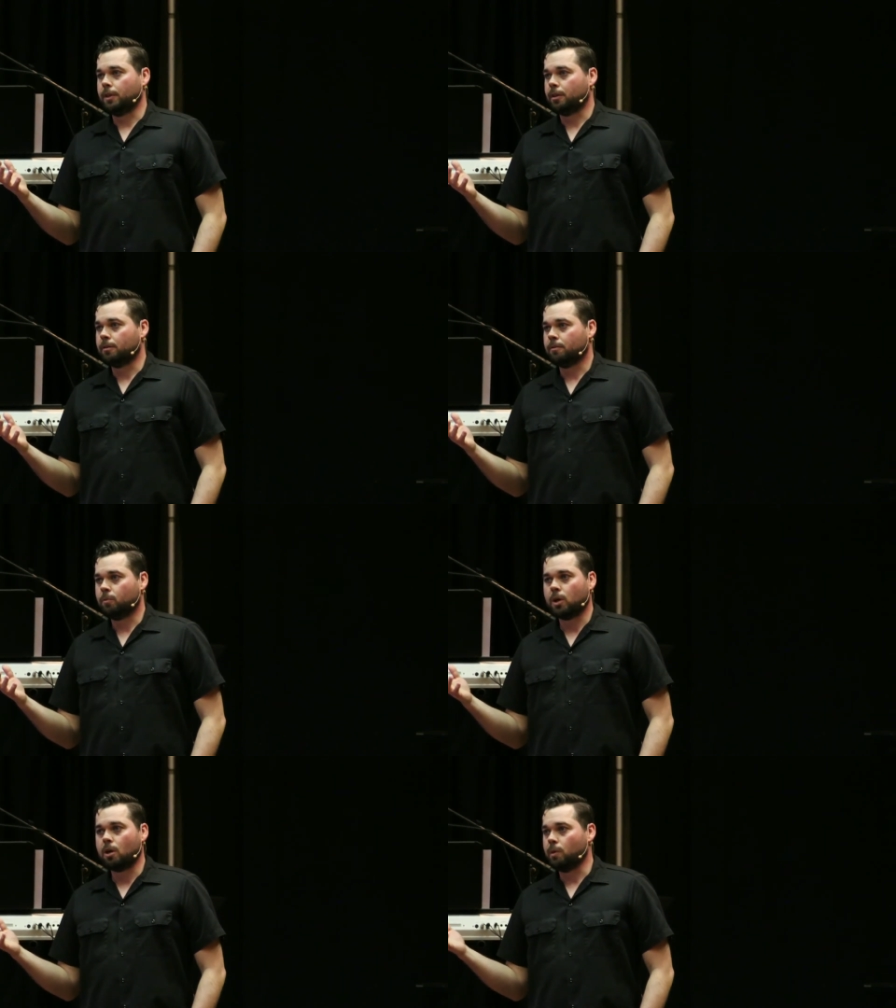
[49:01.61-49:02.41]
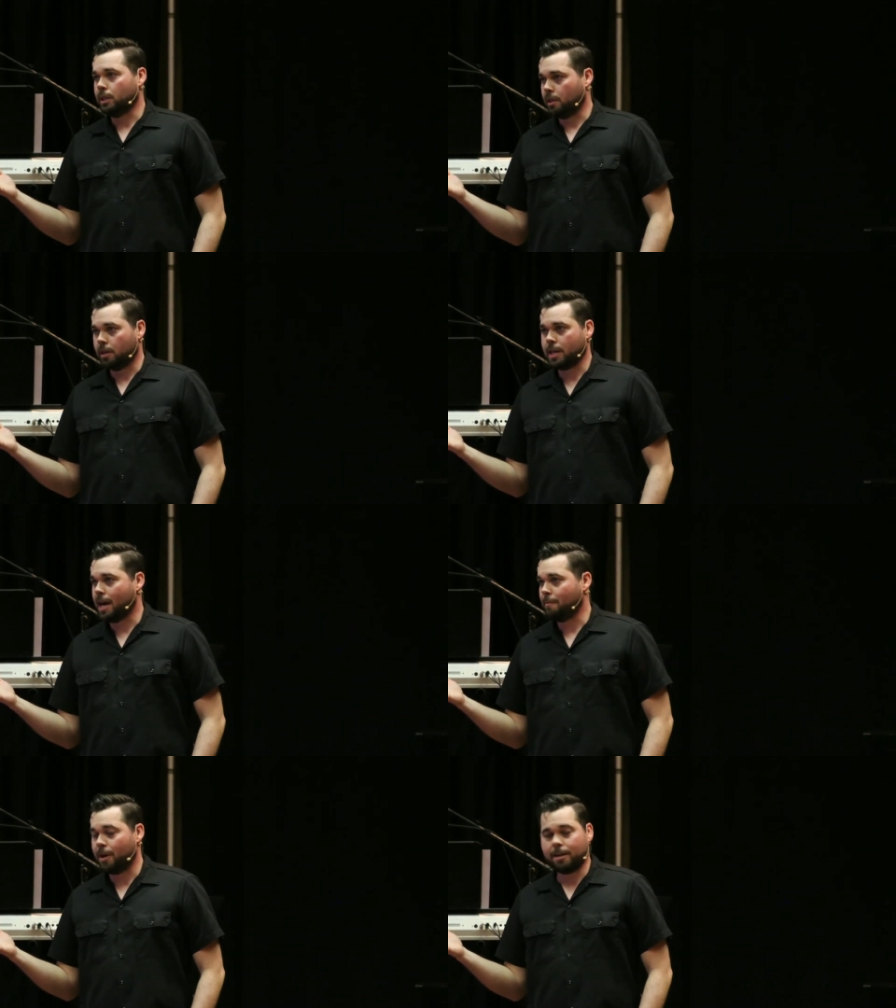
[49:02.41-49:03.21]
here, we're all wasting our
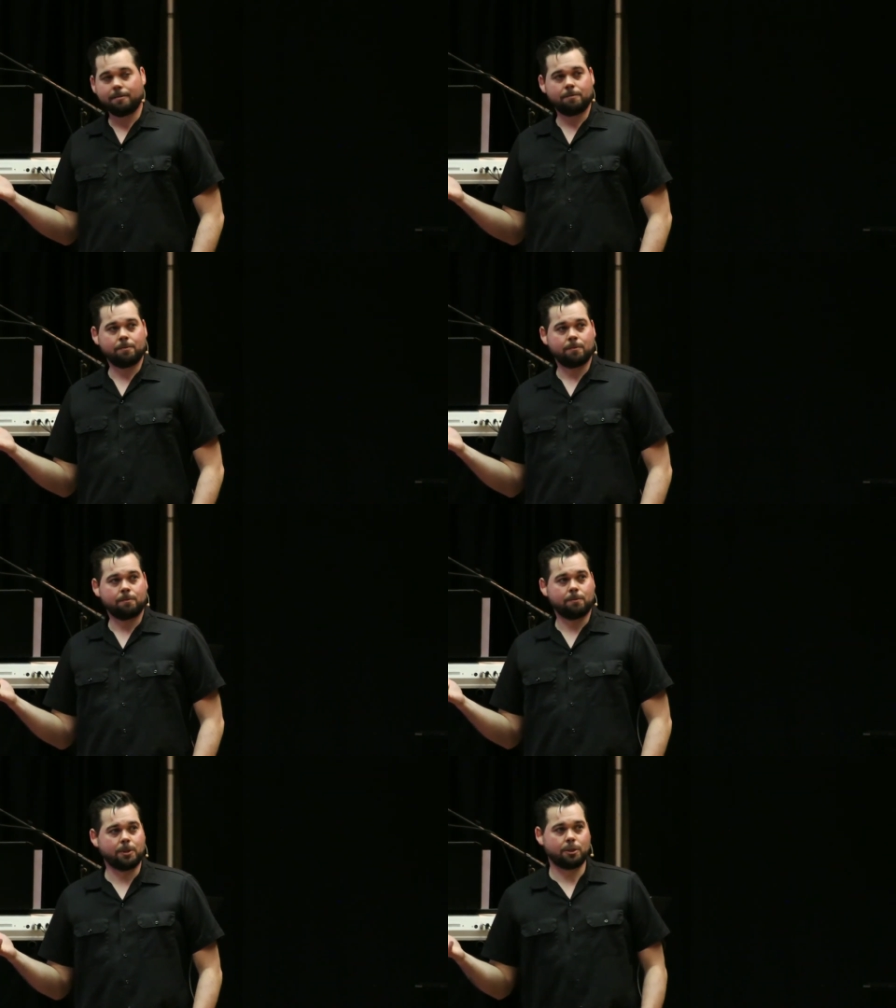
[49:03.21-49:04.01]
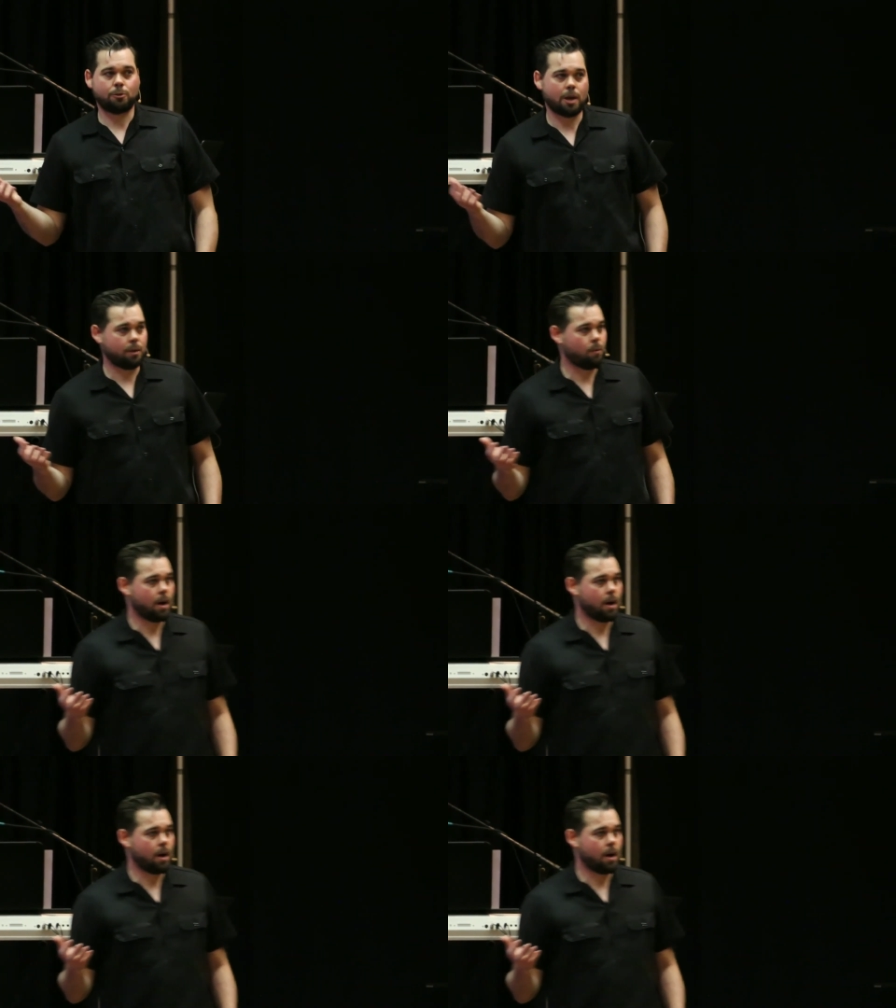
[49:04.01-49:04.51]
time, right? We're just treading